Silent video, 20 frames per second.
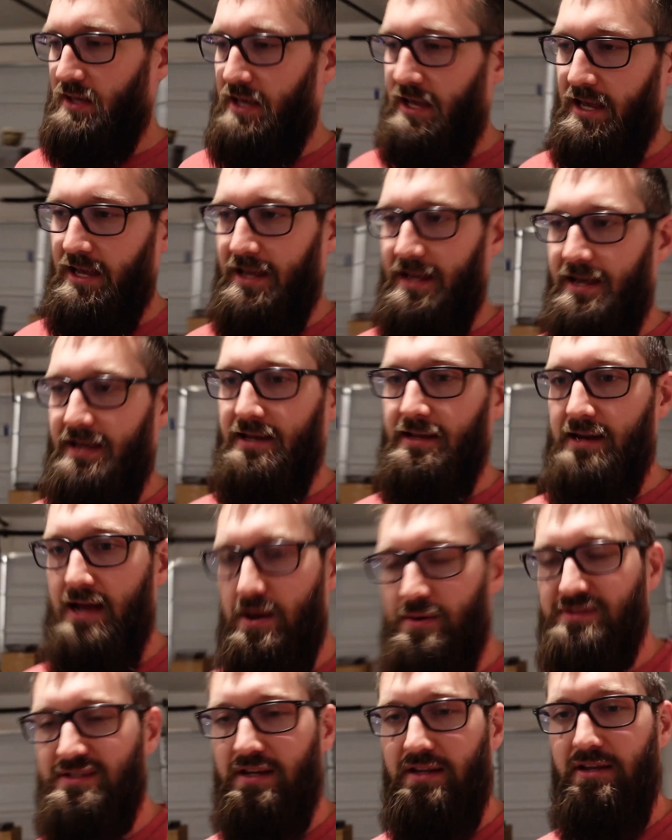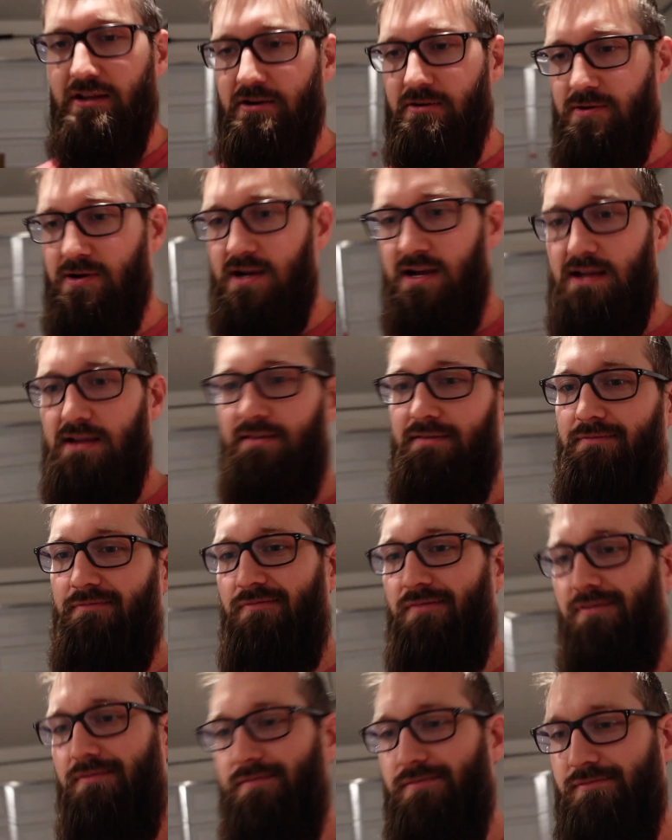And I was like, you know what?
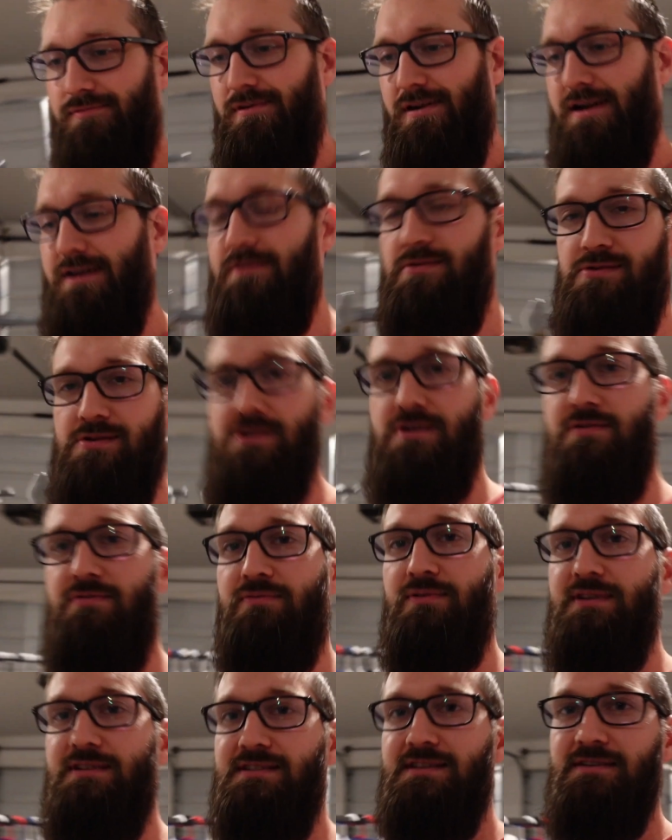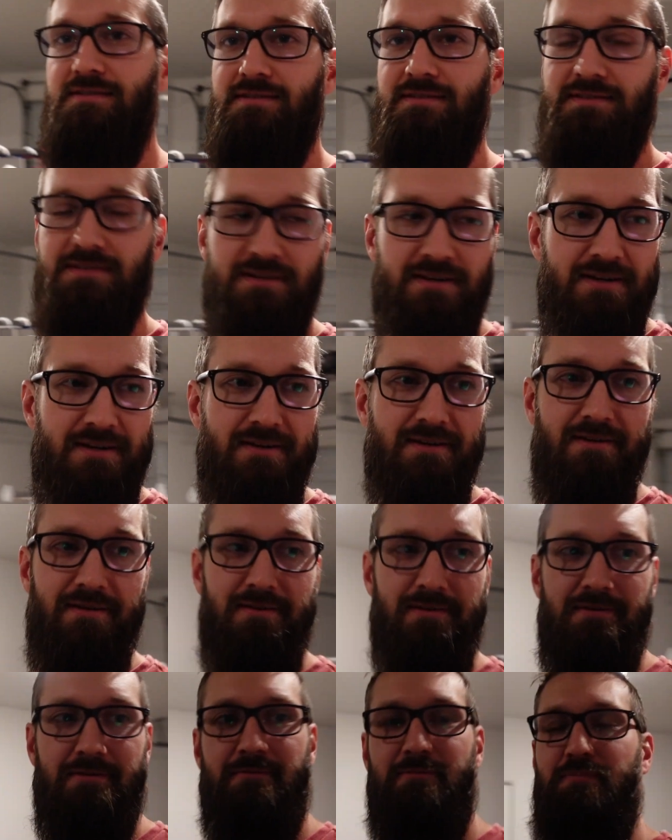I don't know if reselling's
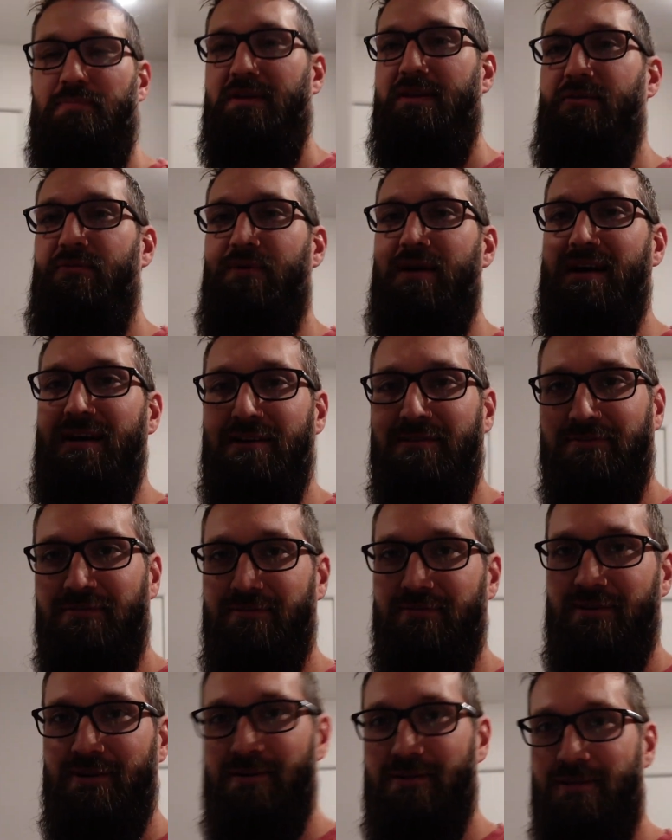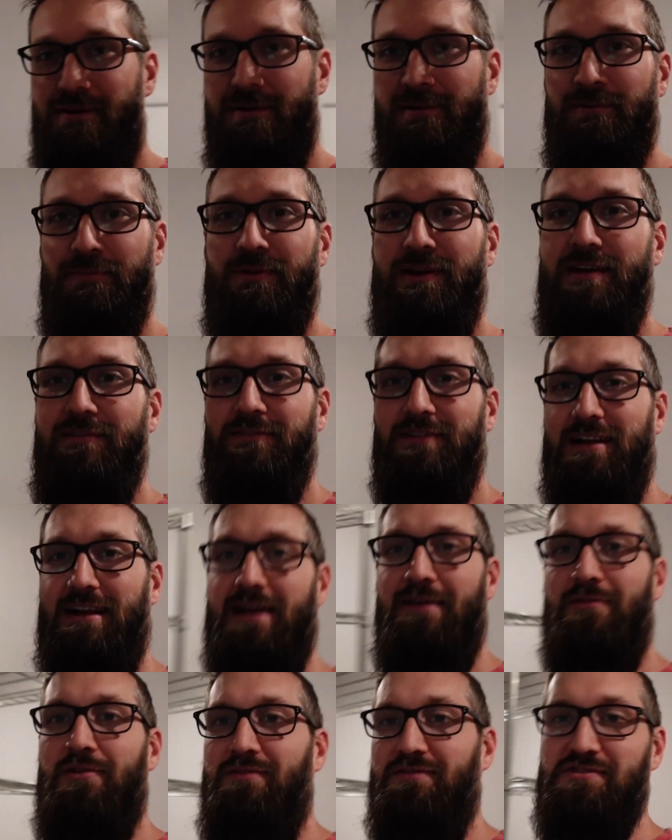gonna be around for very long or whatever. Like, I
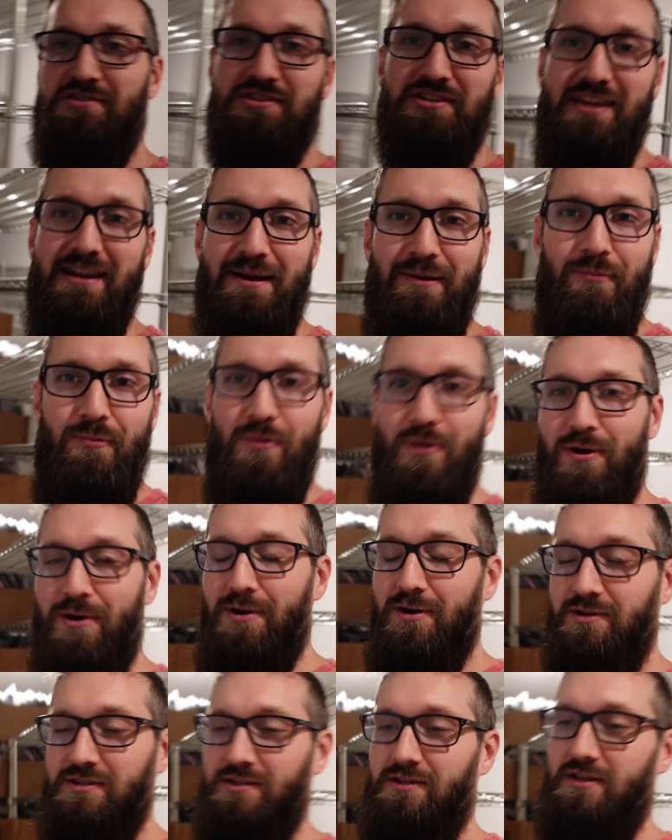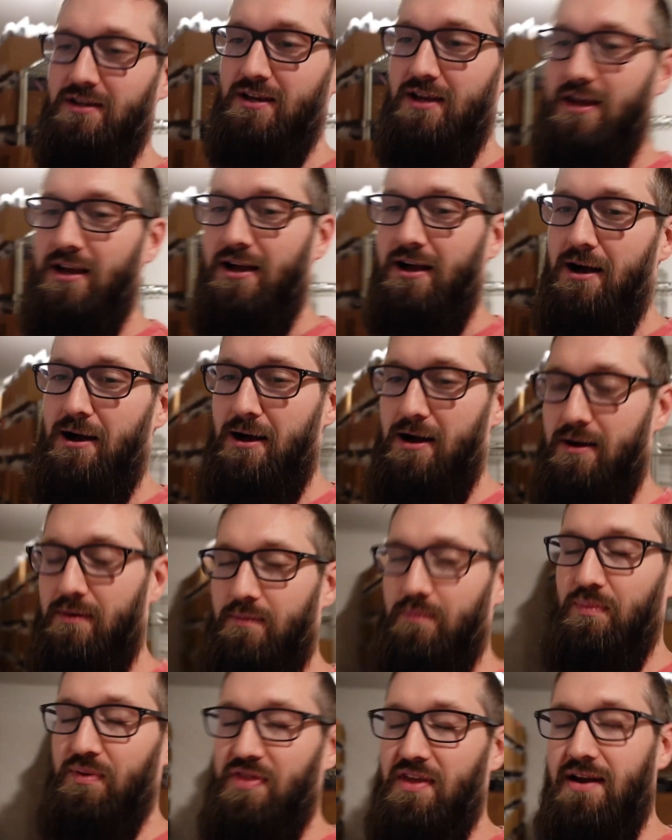don't know if it's just getting worse.
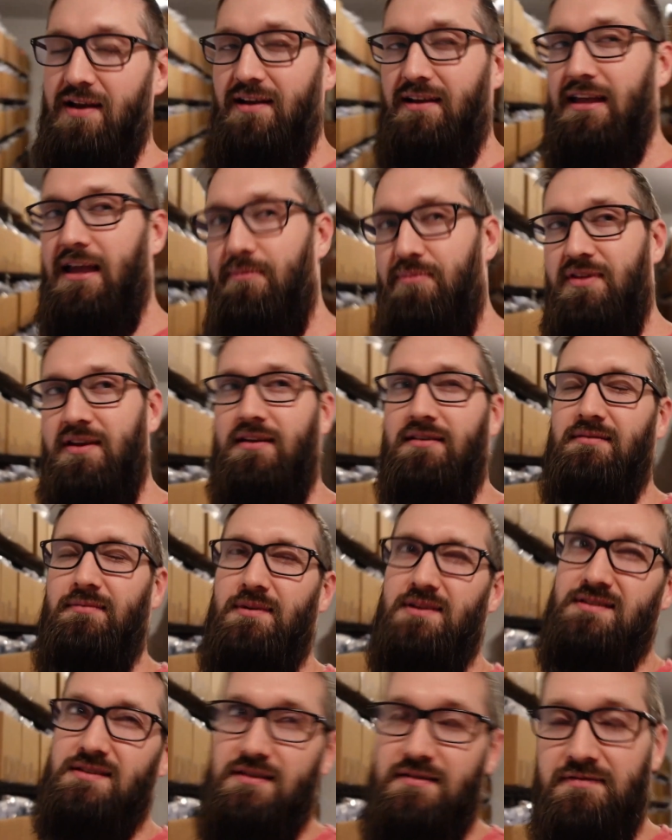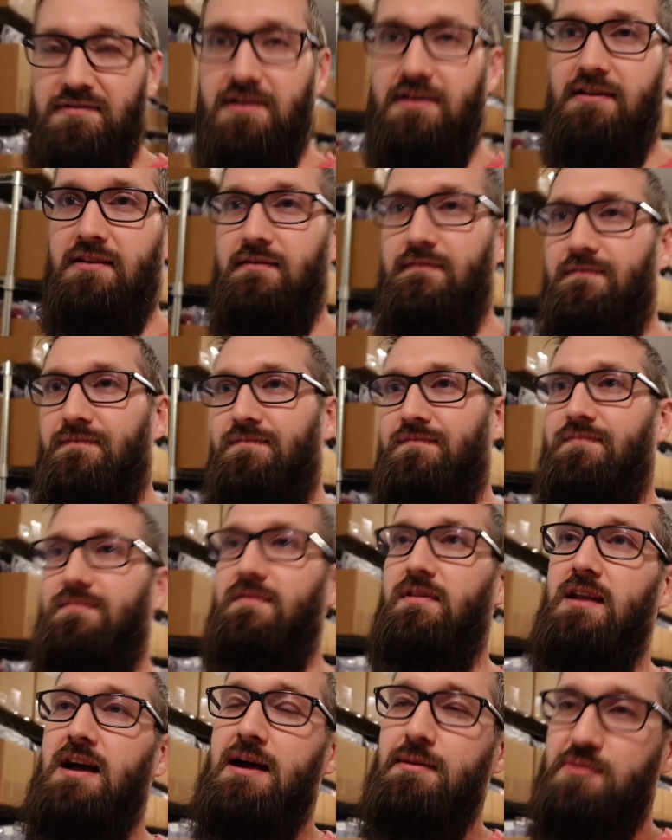But then I kept thinking to myself, like,
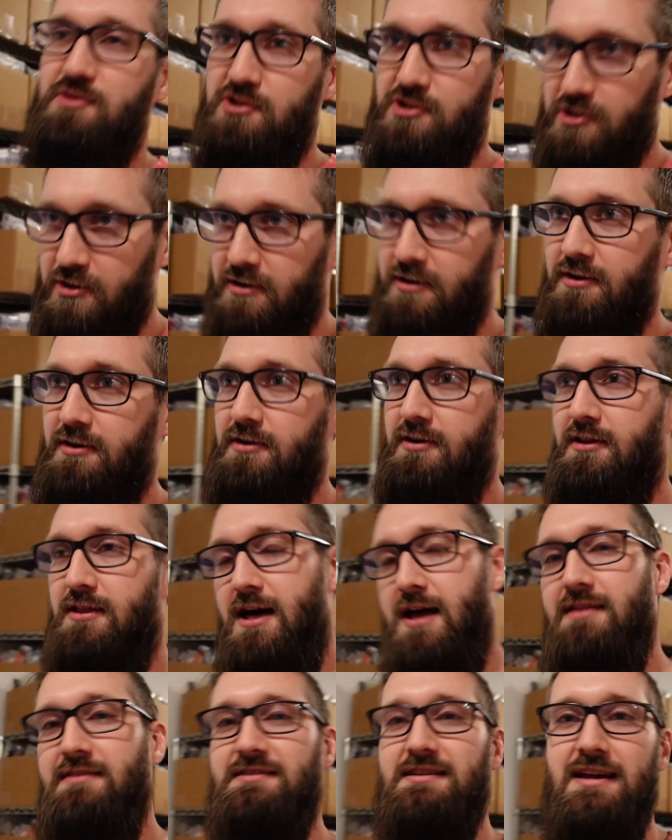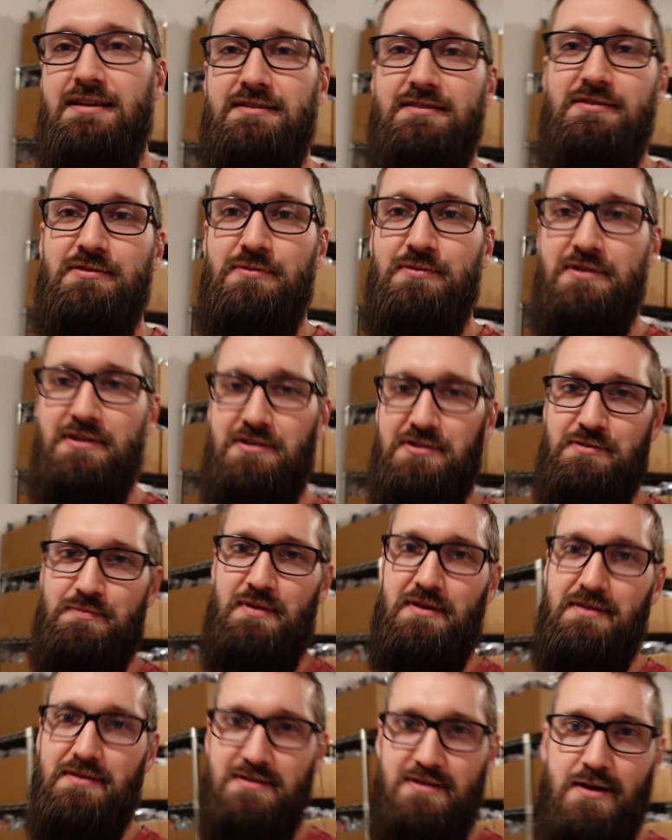I'm sure a lot of this has to do with it just
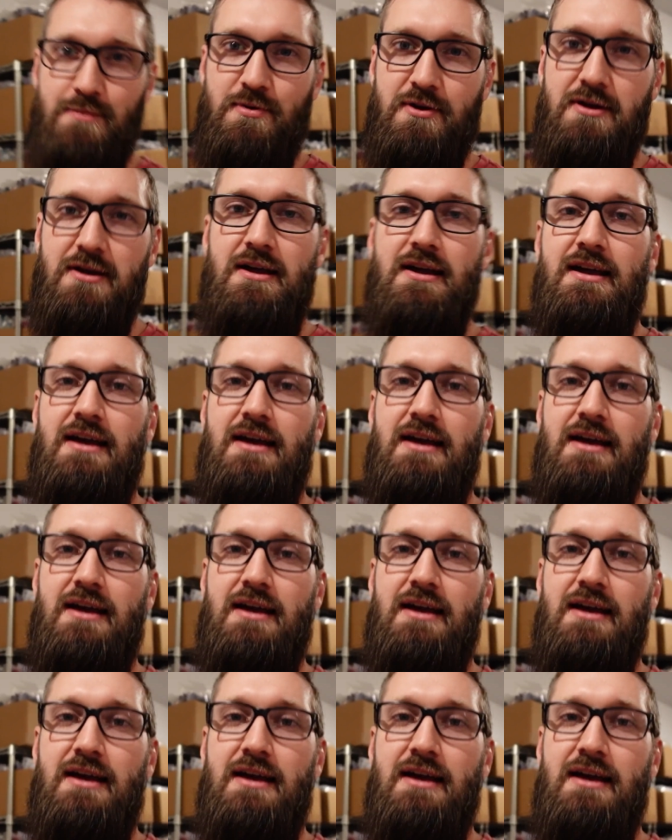being the summer.